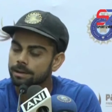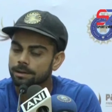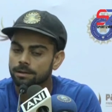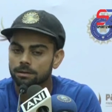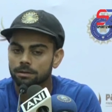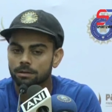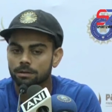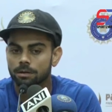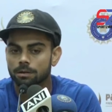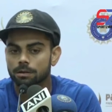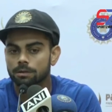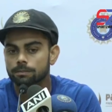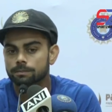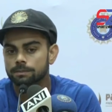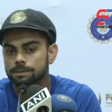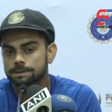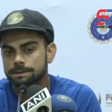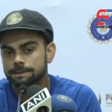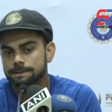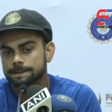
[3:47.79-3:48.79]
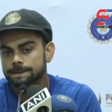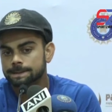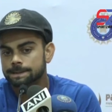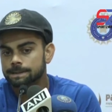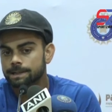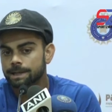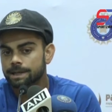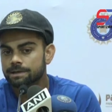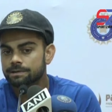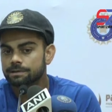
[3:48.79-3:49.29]
And um,
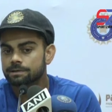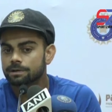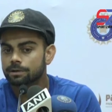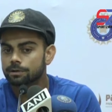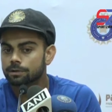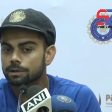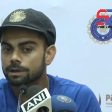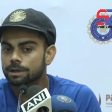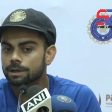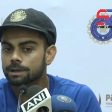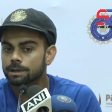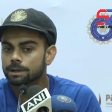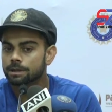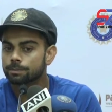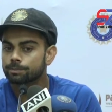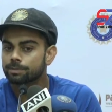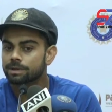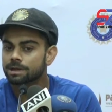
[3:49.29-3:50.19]
he's certainly uh,